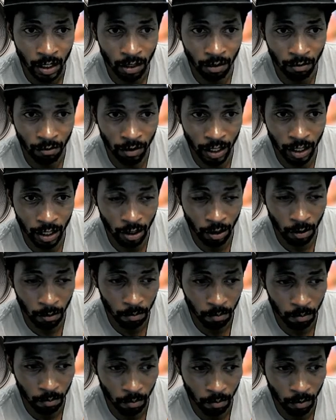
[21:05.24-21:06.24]
the video
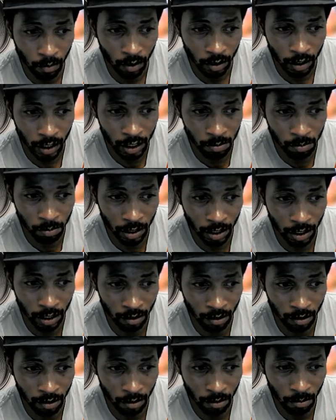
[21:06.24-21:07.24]
that's
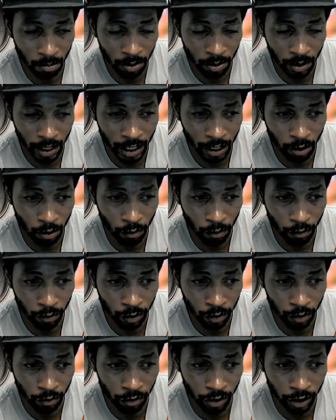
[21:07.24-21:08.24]
being played over
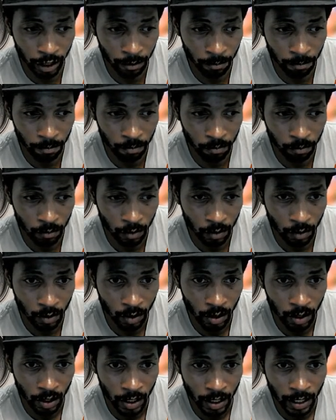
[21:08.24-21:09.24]
and over again.
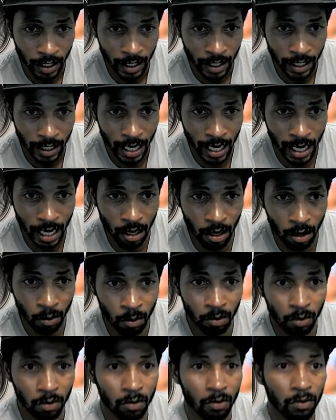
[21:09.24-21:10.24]

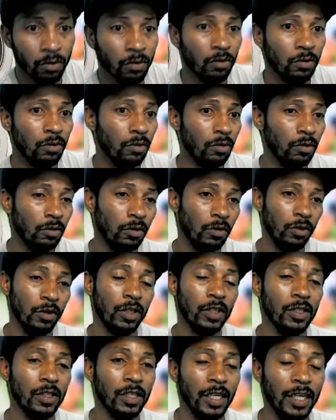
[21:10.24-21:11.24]
Now you
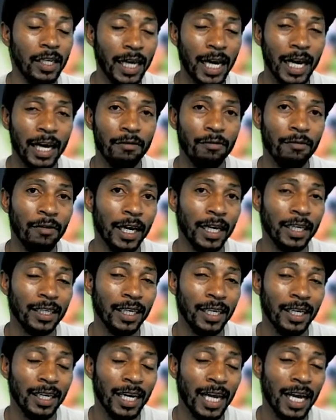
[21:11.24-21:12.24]
can see that
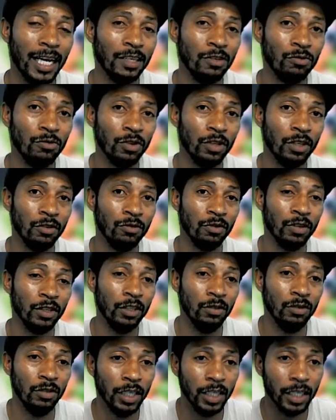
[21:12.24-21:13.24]
effect, and that's really
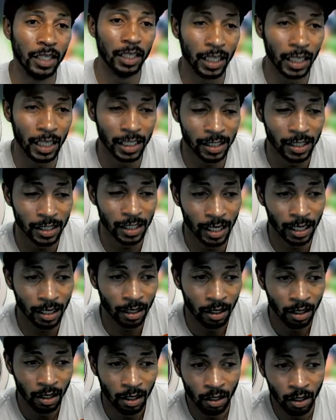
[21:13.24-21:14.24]
unique, like I said.
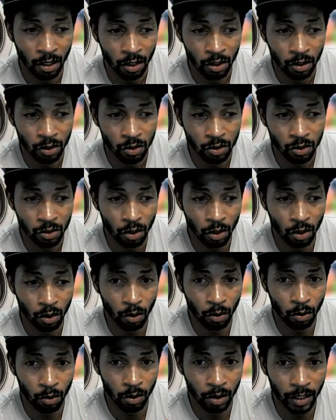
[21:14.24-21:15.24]

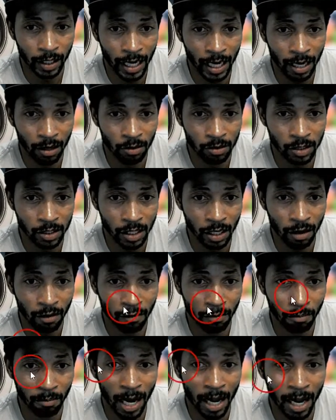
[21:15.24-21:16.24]
So now instead
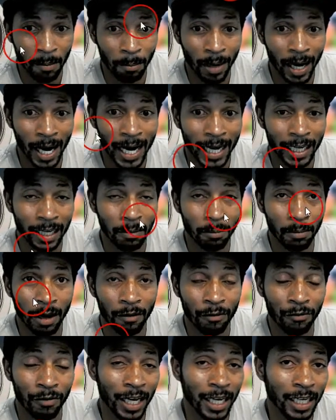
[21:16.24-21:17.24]
of my body, my
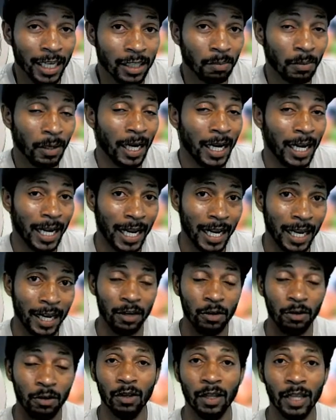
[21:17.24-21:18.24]
face, my head,
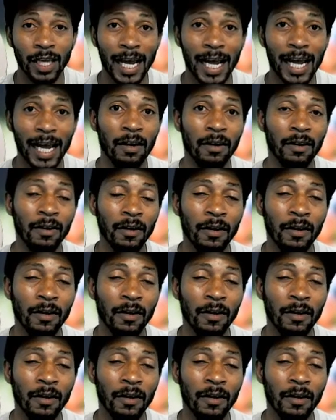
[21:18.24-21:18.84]
and all that